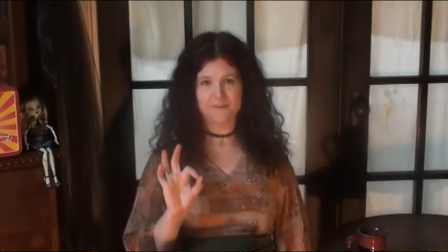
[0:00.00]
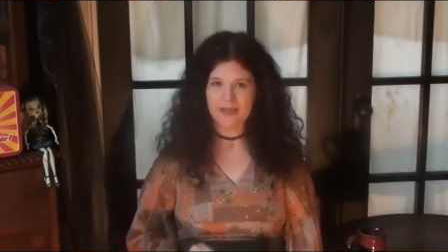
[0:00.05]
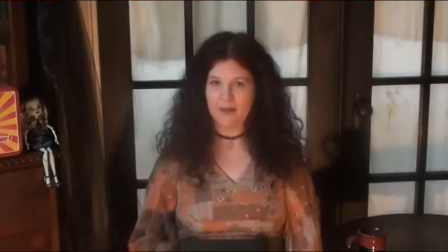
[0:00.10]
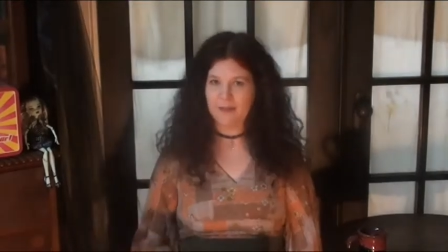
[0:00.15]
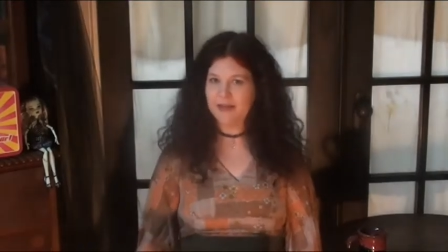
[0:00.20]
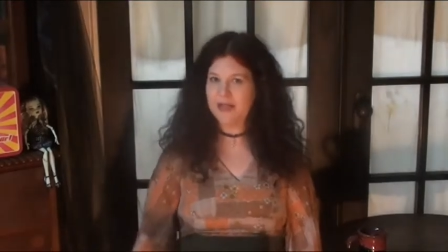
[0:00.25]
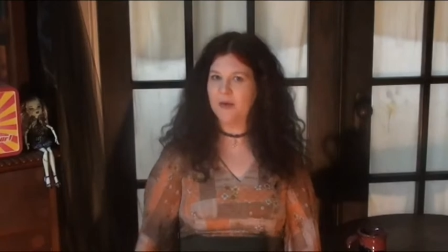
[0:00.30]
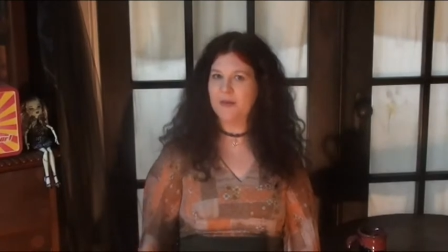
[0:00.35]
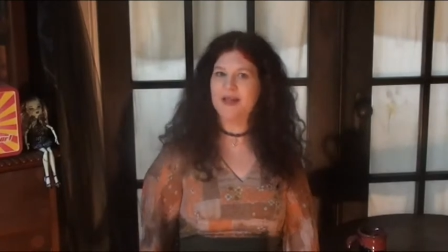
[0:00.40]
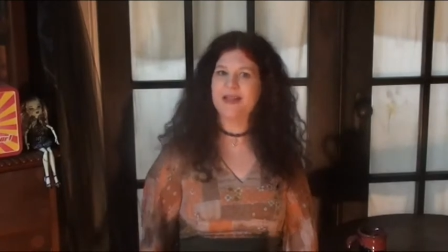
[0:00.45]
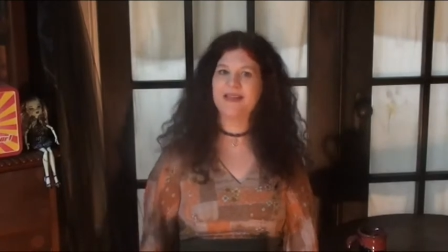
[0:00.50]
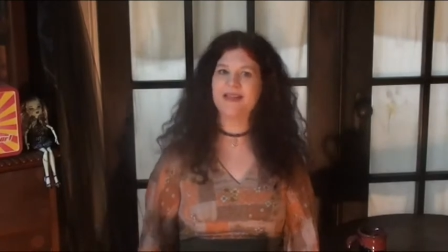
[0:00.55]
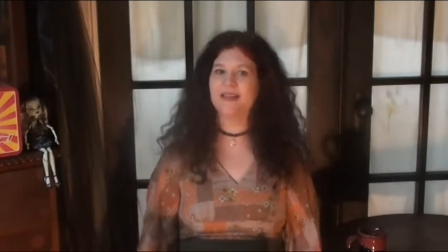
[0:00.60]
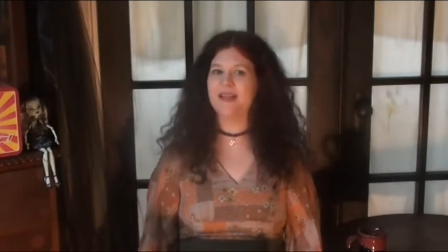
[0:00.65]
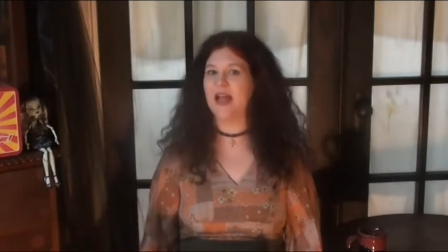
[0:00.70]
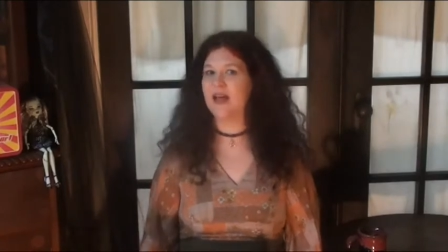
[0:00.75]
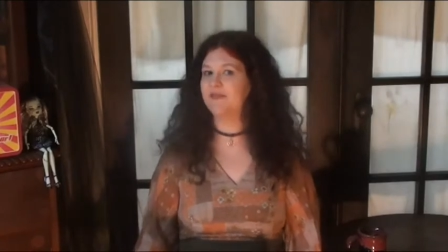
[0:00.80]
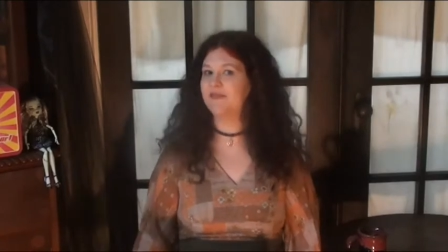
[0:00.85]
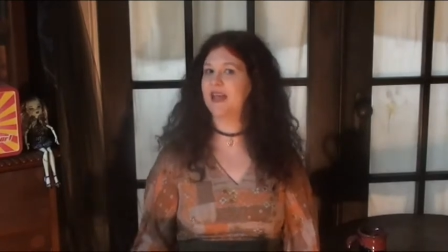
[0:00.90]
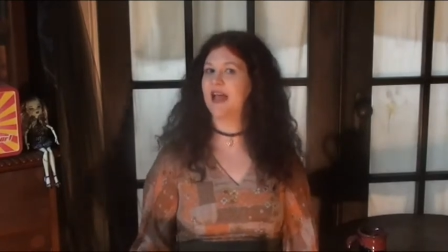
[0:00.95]
Now I know he didn't
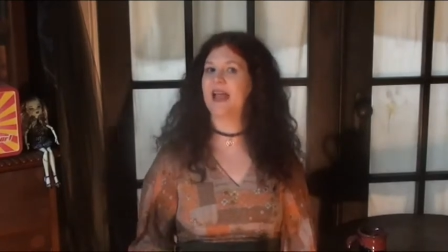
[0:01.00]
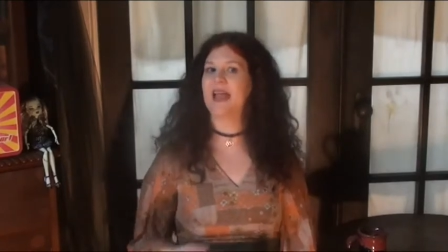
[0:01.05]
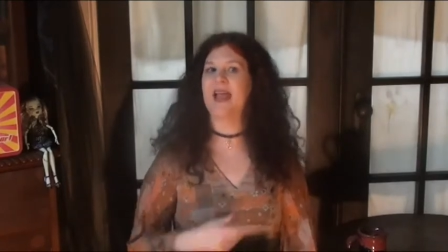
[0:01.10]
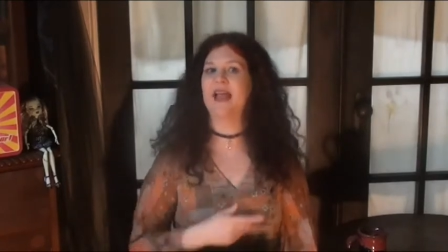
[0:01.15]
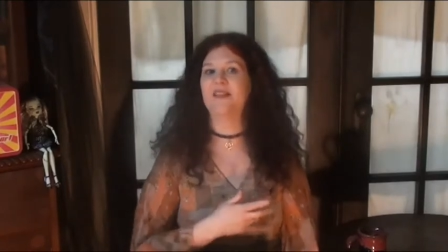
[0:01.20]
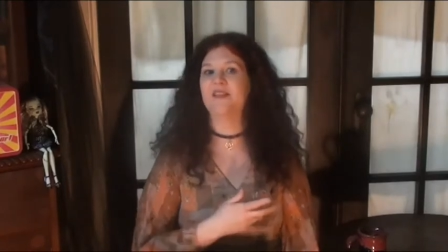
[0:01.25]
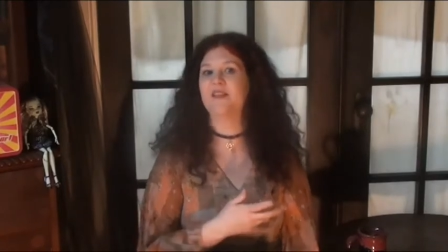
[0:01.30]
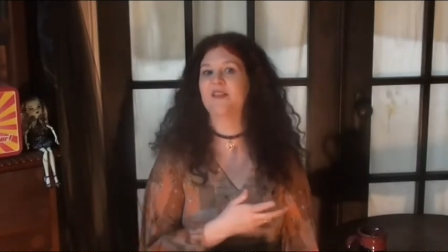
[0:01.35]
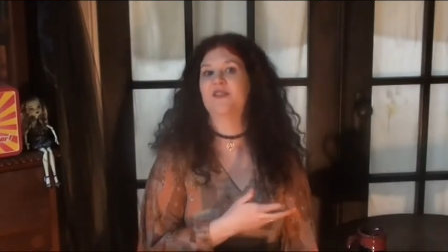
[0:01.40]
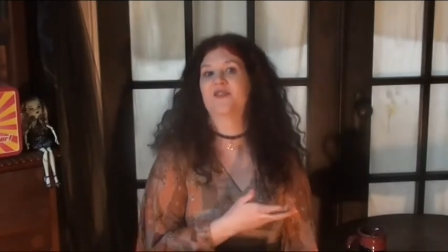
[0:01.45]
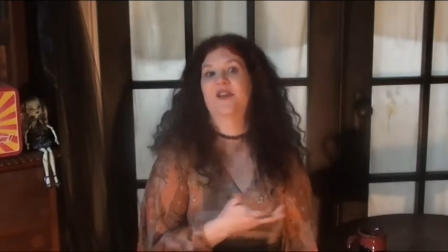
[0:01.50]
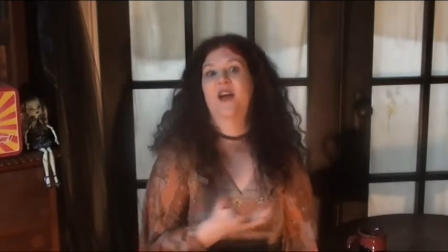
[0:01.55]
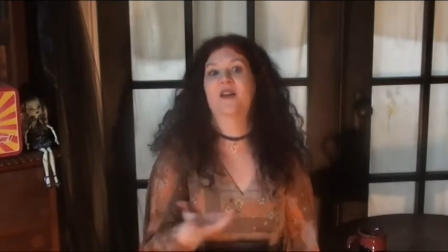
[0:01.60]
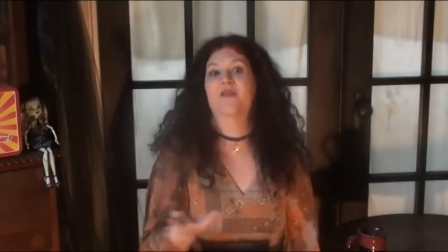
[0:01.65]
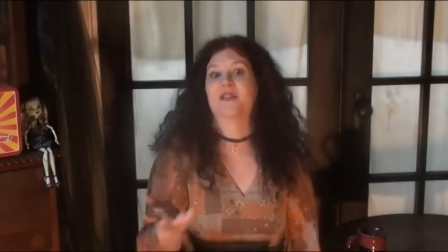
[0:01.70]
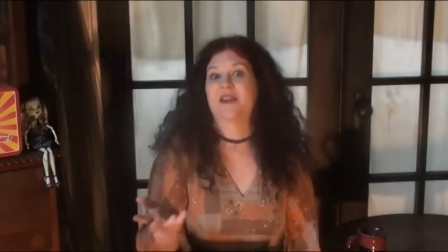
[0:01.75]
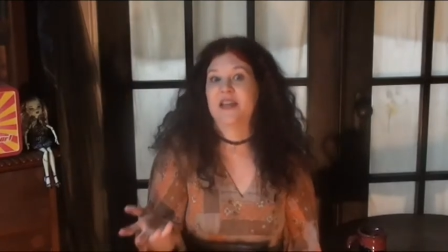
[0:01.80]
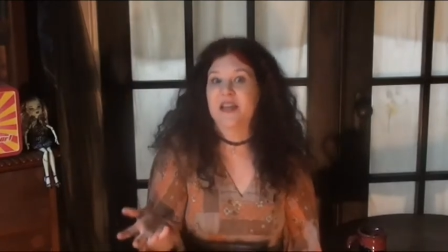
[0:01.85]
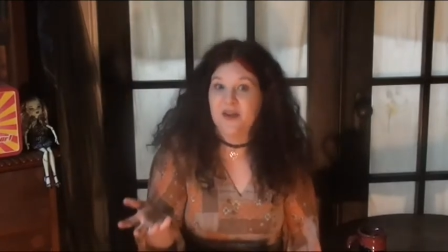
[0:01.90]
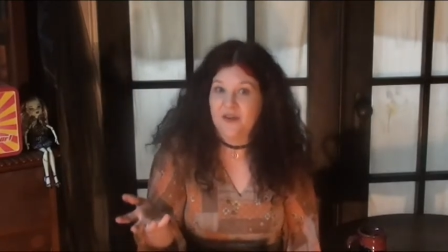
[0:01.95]
have decades of the
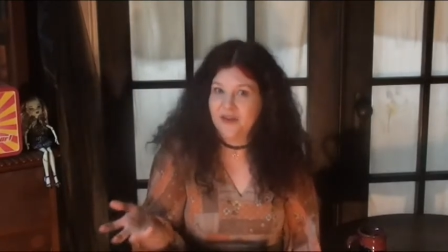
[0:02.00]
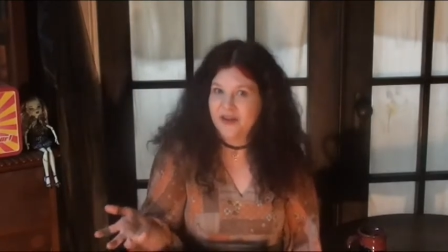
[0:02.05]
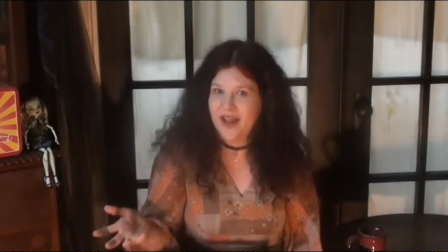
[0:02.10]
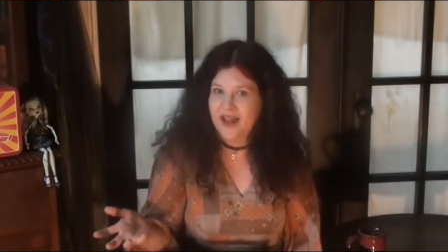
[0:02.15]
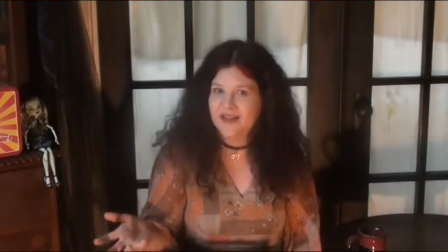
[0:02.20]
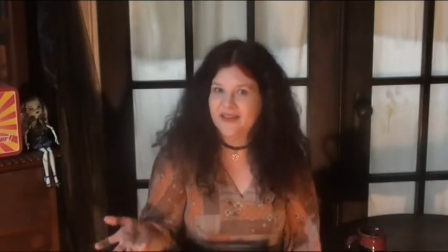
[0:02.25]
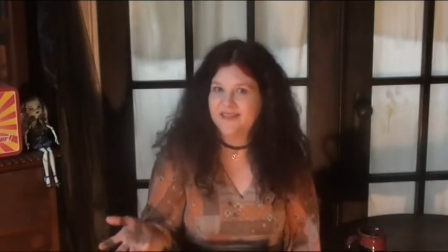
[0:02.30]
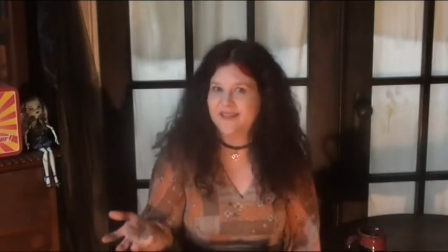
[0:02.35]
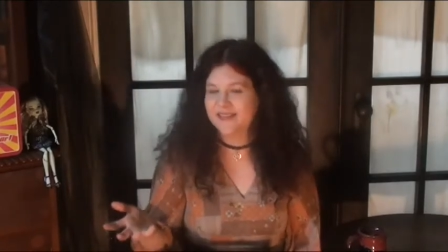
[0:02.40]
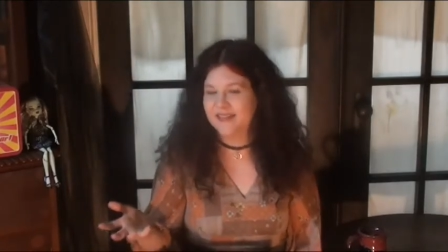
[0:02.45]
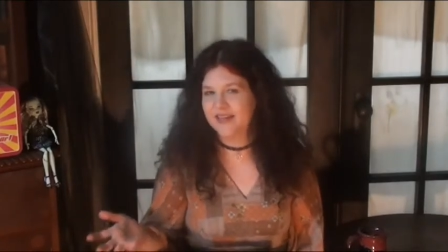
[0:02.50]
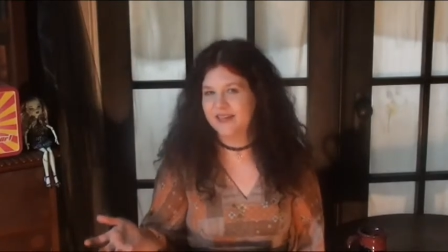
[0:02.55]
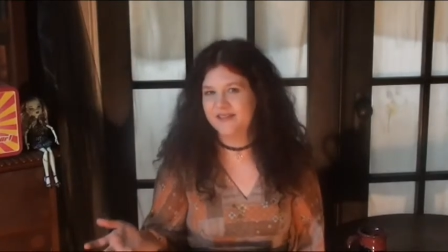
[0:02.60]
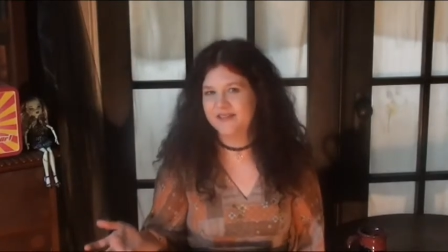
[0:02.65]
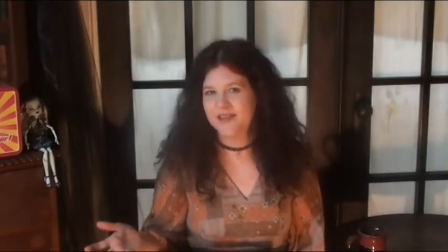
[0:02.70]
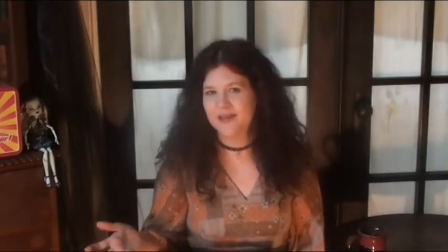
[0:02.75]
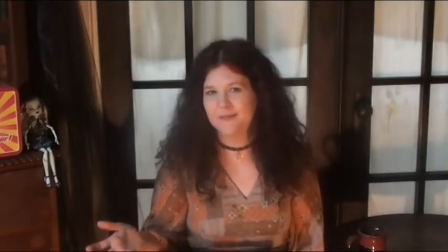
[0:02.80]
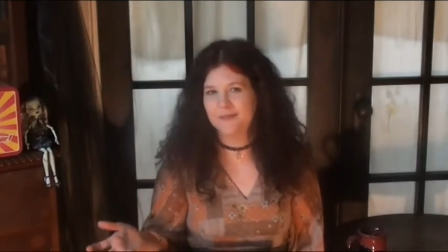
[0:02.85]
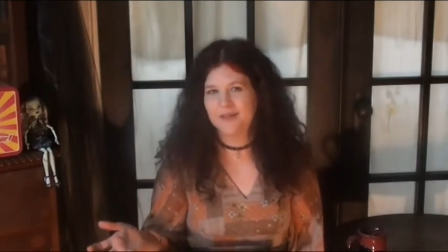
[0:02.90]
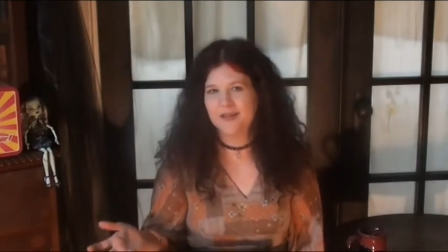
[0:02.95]
genre he created to teach
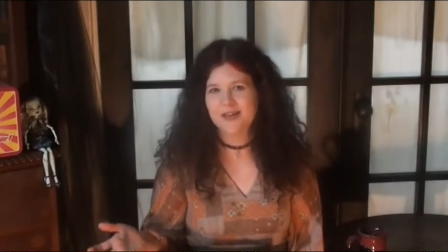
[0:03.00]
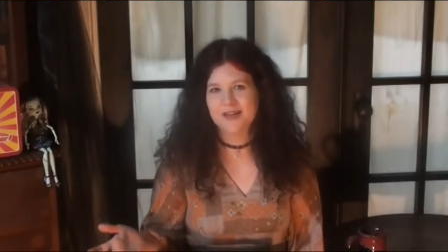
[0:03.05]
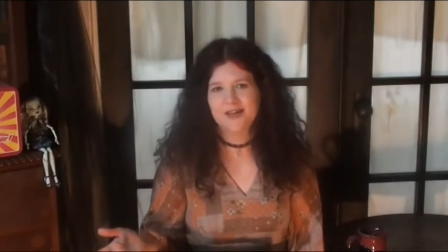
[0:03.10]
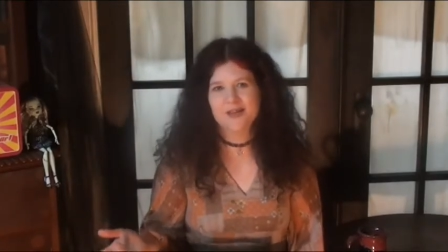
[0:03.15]
him,